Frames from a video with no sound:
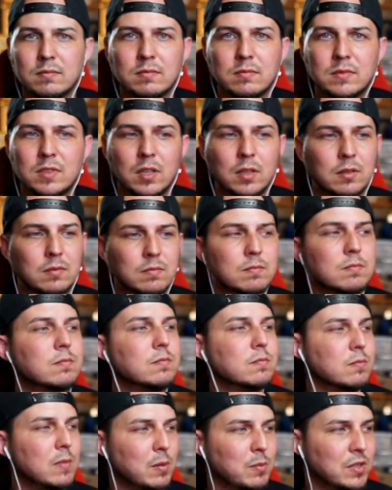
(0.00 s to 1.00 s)
to
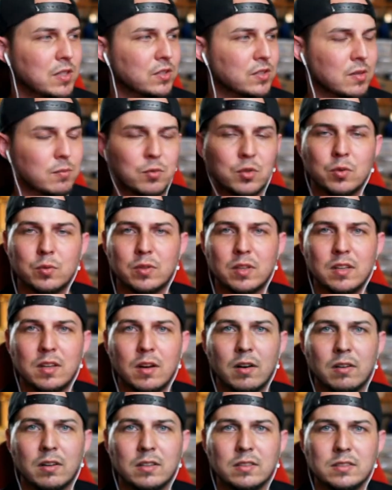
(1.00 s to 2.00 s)
maybe do something cool with the
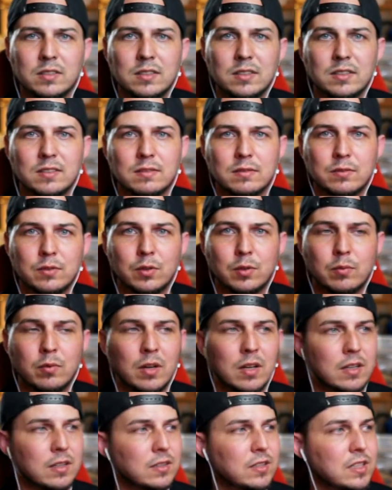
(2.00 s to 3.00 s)
DRLs for
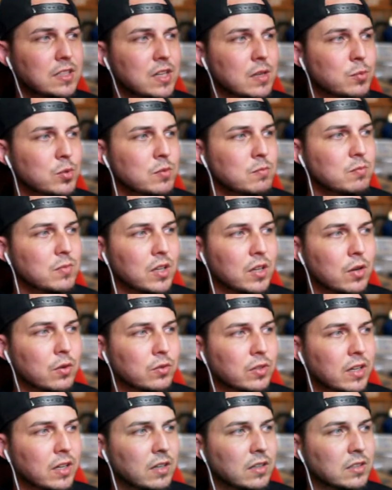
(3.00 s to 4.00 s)
DJ Boom. They're going
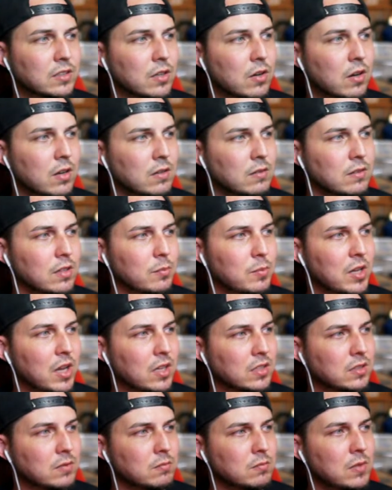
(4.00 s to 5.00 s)
right on his car. It'll be
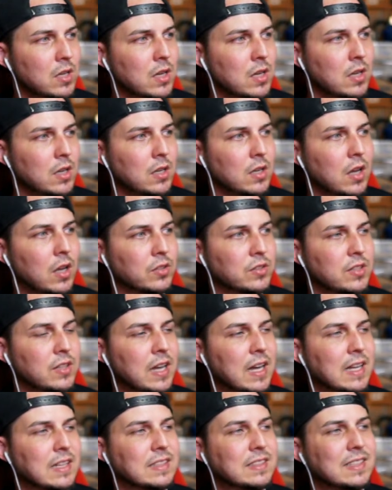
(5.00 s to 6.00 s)
awesome. I'll see you
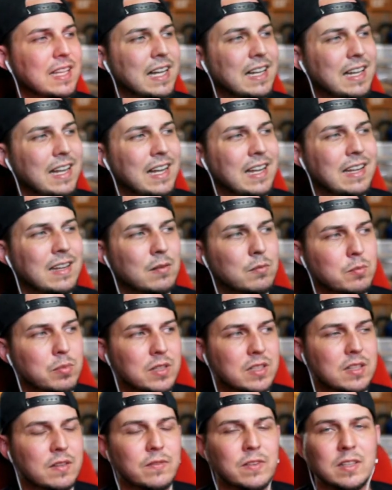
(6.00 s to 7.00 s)
guys 10 a.m.
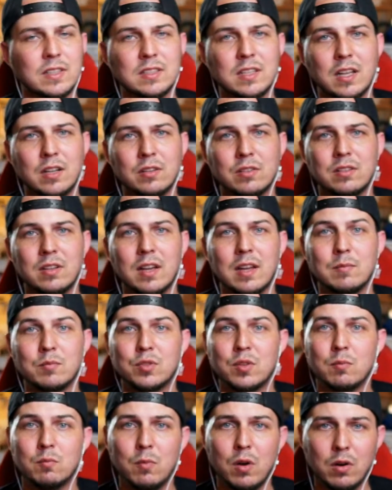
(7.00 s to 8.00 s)
Pacific Standard Time
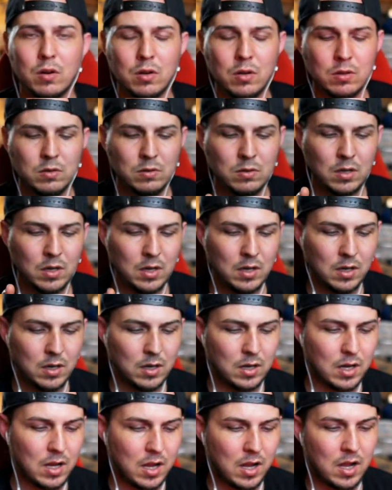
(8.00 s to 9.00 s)
tomorrow.
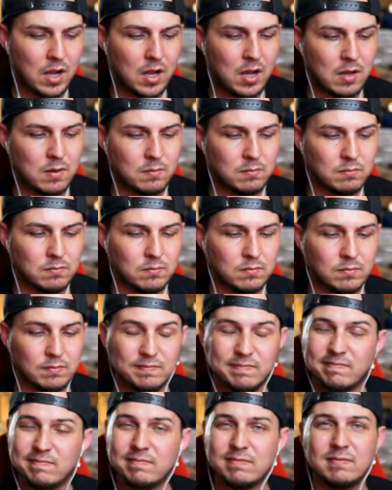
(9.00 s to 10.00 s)
And
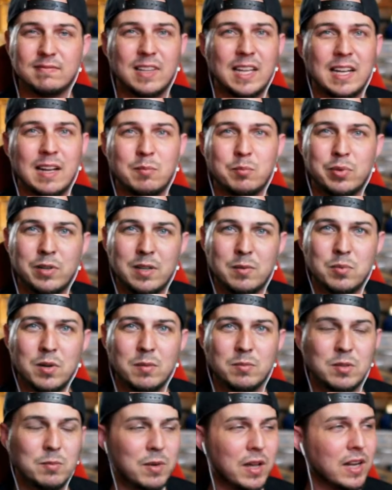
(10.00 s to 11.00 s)
I'm pretty
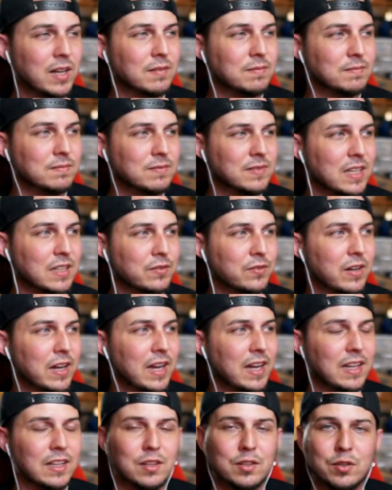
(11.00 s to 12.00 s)
pumped about it. Thanks for
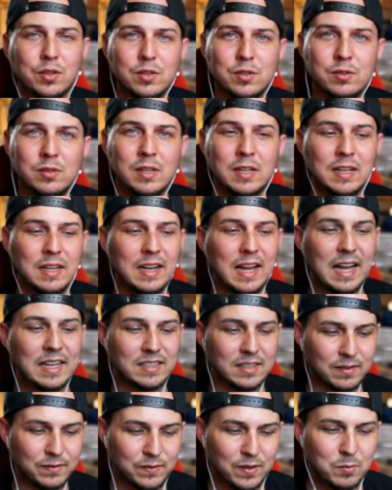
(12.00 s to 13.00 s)
hanging through as
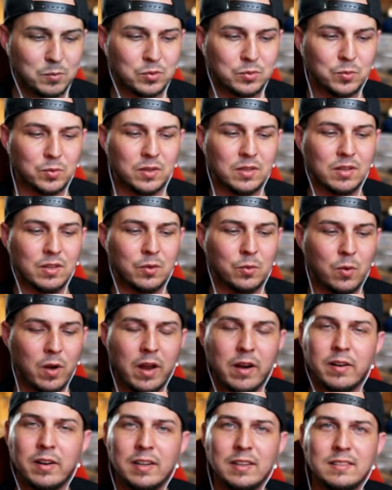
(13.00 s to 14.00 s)
I fumbled with all the
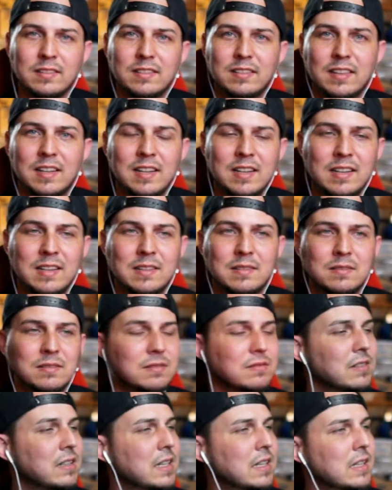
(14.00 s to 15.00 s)
wiring.
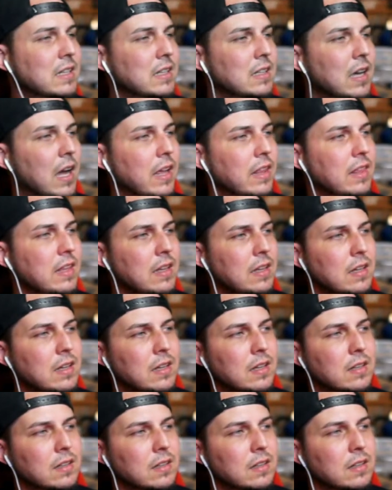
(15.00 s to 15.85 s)
I think